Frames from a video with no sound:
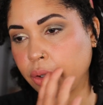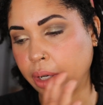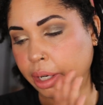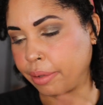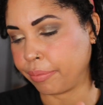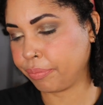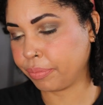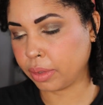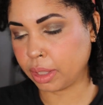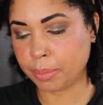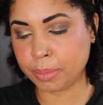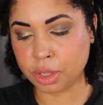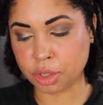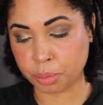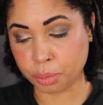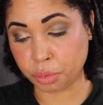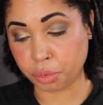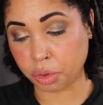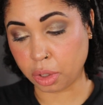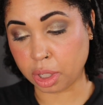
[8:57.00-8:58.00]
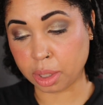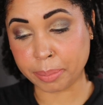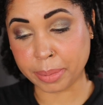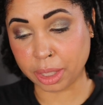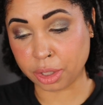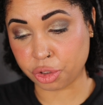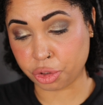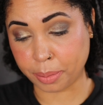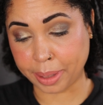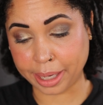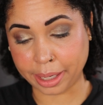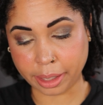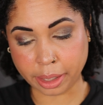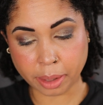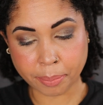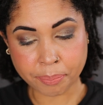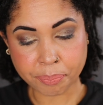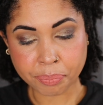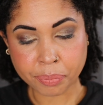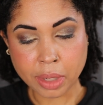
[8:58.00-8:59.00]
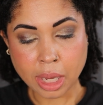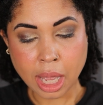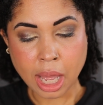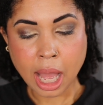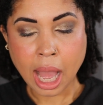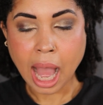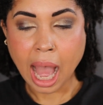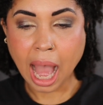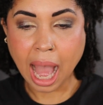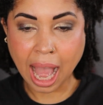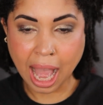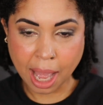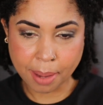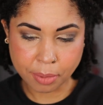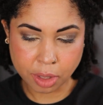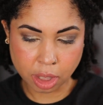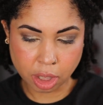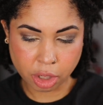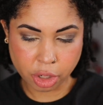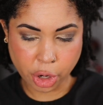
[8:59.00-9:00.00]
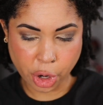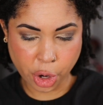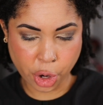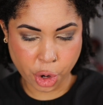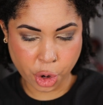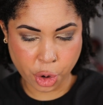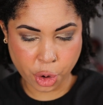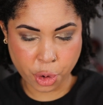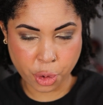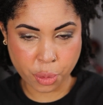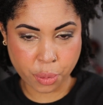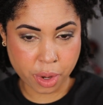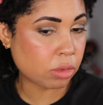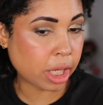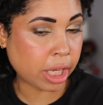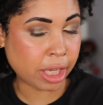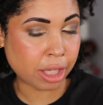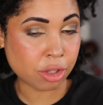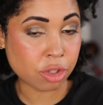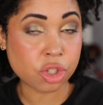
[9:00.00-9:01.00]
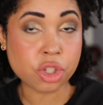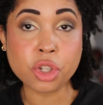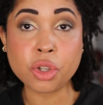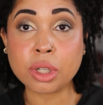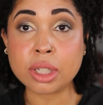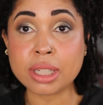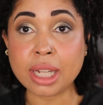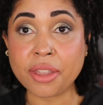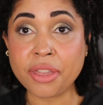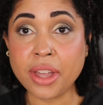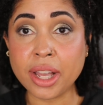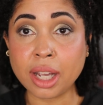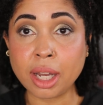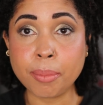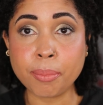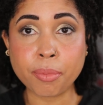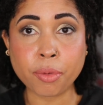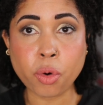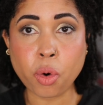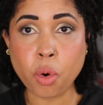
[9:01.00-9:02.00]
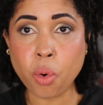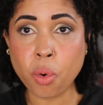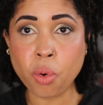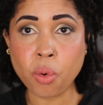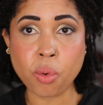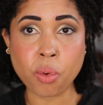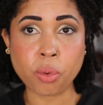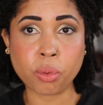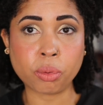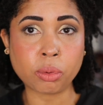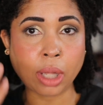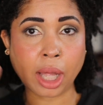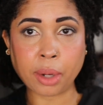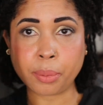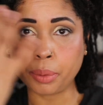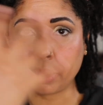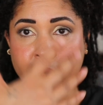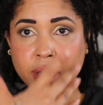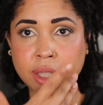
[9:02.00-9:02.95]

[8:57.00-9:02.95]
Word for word: okay, let me just move on. I'm being dramatic. I'm gonna go into, cause I think I'm cool like with